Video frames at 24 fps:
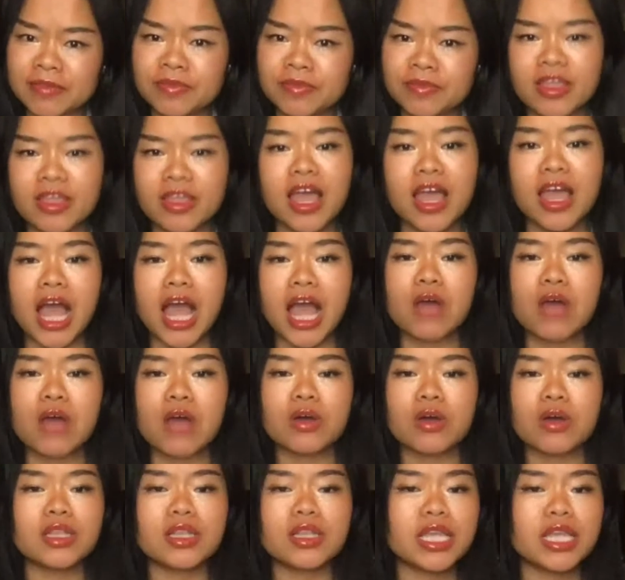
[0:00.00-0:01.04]
I will
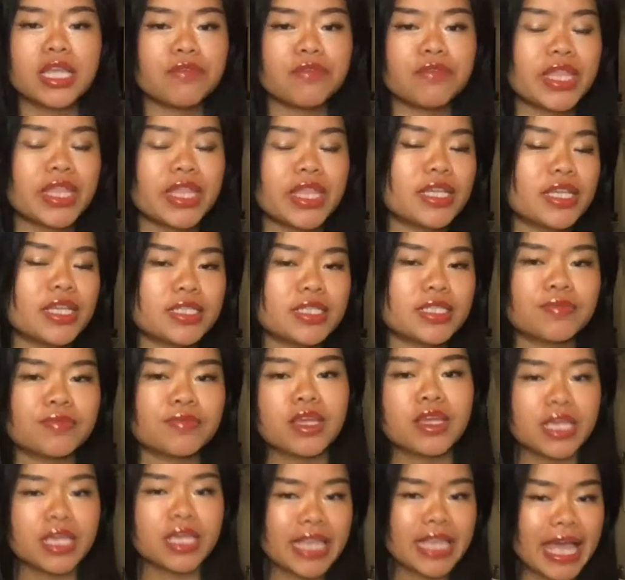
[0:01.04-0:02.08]
leave this in
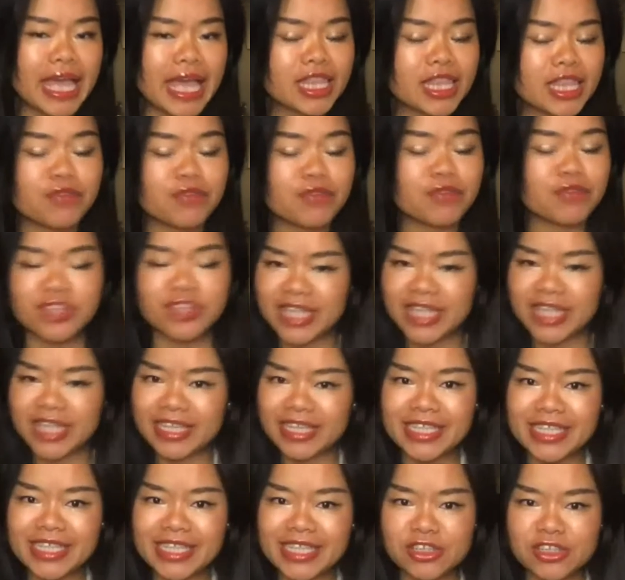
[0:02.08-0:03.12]
the end of today's
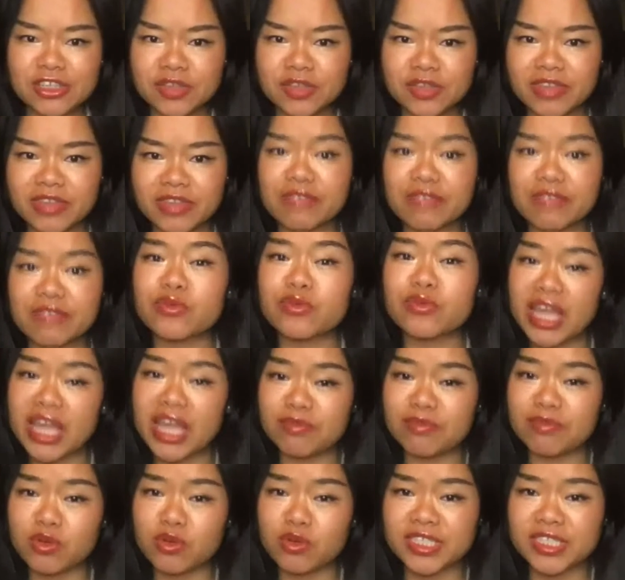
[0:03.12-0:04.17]
session if we have more
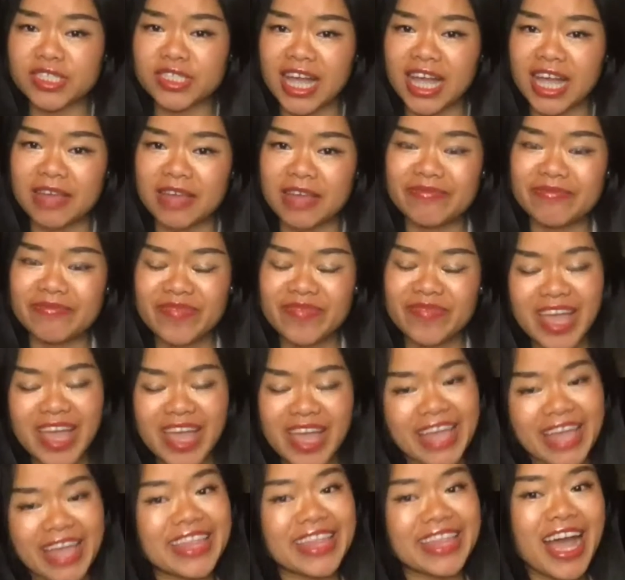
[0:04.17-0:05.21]
time. And
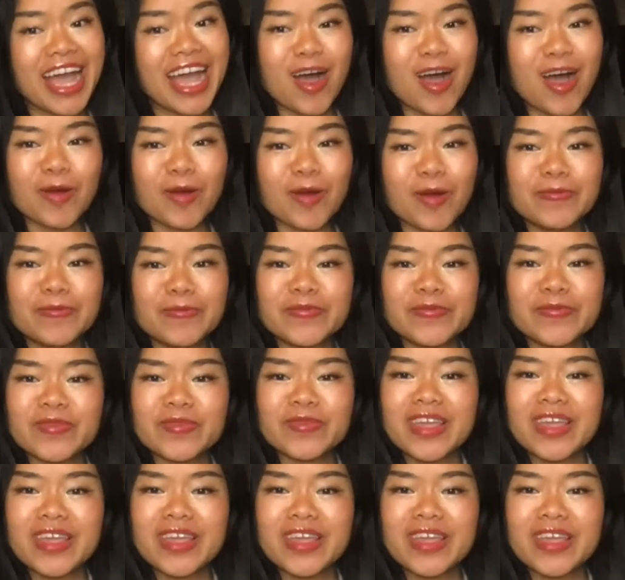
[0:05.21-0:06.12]
now, if